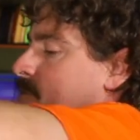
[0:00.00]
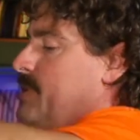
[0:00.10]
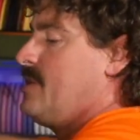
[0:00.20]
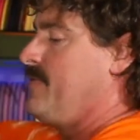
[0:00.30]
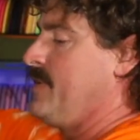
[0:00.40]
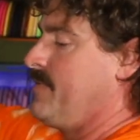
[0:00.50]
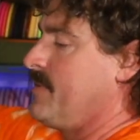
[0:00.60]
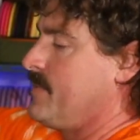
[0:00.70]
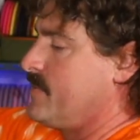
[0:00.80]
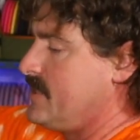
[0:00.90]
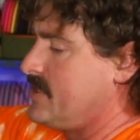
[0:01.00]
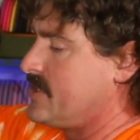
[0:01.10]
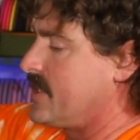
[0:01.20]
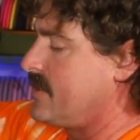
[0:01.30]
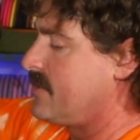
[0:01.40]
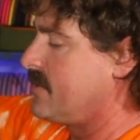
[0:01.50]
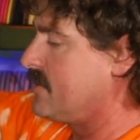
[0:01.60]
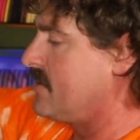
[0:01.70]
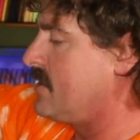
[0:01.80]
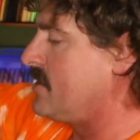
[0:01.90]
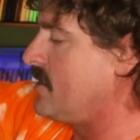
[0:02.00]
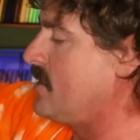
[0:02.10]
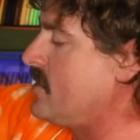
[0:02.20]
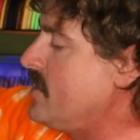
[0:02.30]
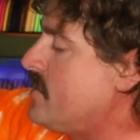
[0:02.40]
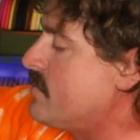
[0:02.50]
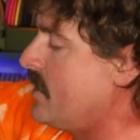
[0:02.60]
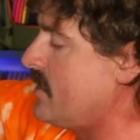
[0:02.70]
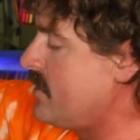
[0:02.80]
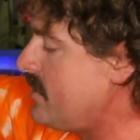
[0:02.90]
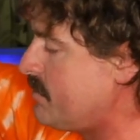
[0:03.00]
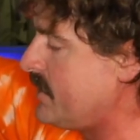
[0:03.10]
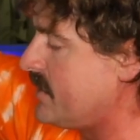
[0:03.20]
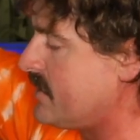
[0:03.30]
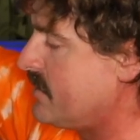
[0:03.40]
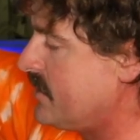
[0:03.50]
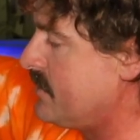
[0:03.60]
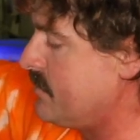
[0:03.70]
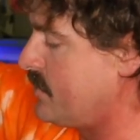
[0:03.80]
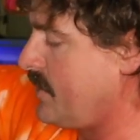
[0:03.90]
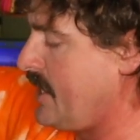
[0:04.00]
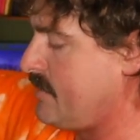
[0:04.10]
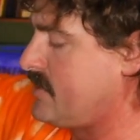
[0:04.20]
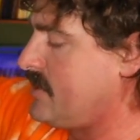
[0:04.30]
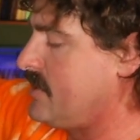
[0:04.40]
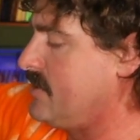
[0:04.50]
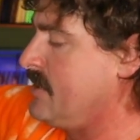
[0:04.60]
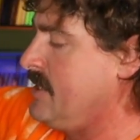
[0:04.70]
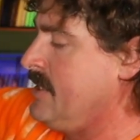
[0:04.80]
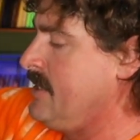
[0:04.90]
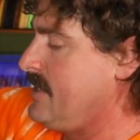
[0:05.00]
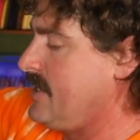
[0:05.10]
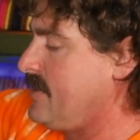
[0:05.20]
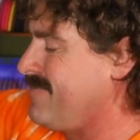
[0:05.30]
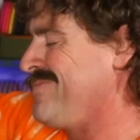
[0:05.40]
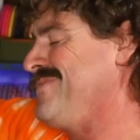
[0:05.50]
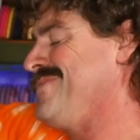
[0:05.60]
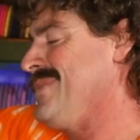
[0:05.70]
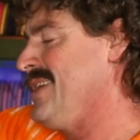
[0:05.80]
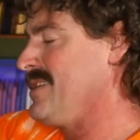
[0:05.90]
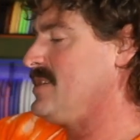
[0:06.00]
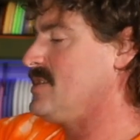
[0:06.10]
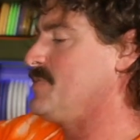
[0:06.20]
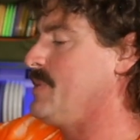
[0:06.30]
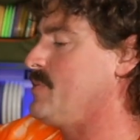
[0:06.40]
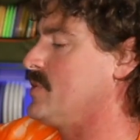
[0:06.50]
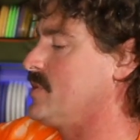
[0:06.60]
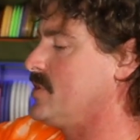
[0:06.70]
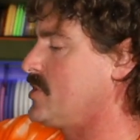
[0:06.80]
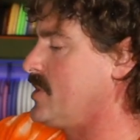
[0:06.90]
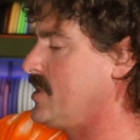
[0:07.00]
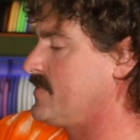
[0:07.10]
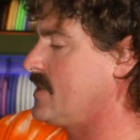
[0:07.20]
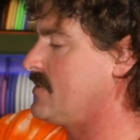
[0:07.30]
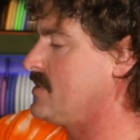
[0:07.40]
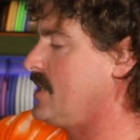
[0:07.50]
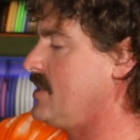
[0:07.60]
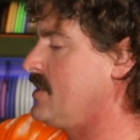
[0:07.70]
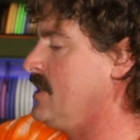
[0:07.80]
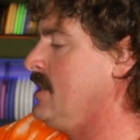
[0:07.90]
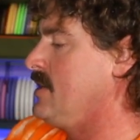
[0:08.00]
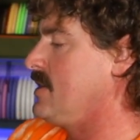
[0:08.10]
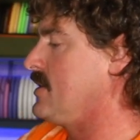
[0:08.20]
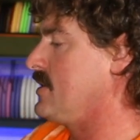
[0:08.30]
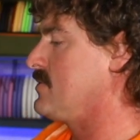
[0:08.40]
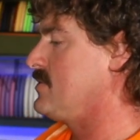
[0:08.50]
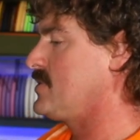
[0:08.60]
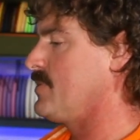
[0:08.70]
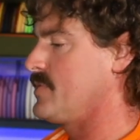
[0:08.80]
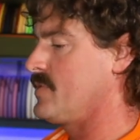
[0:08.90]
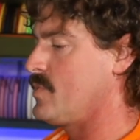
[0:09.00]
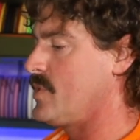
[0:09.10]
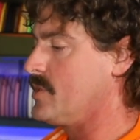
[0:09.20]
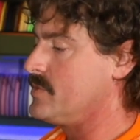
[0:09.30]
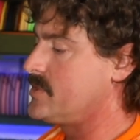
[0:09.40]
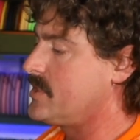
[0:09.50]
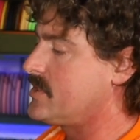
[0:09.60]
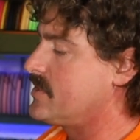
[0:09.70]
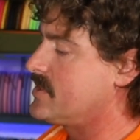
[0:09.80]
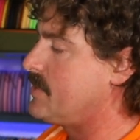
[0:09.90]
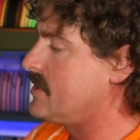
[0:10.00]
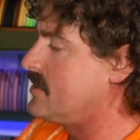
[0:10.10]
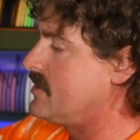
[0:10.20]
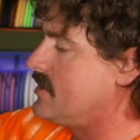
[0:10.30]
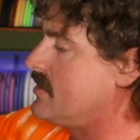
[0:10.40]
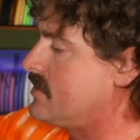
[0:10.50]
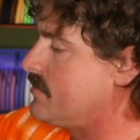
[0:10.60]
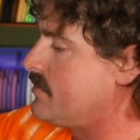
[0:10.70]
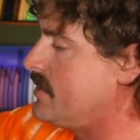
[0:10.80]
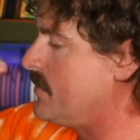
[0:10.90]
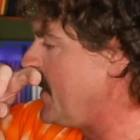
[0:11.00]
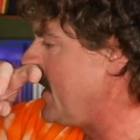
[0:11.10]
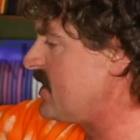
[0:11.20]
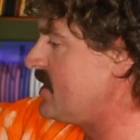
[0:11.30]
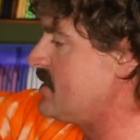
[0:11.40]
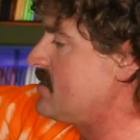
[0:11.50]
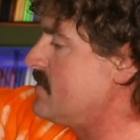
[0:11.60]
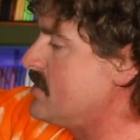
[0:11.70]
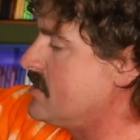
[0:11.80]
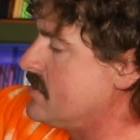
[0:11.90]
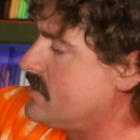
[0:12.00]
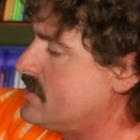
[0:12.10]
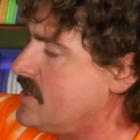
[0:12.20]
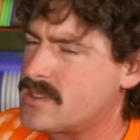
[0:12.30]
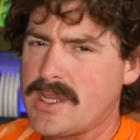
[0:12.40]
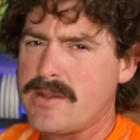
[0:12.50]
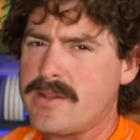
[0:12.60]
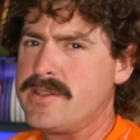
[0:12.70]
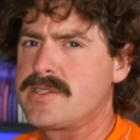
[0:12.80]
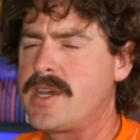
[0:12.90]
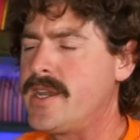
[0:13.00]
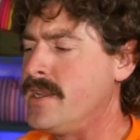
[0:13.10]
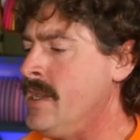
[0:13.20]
benefit from a redesign a little bit, perhaps. And this is maybe one of the trade-offs I would take. Lose some of the water resistance, but get a little bit more access to the discs out on the side.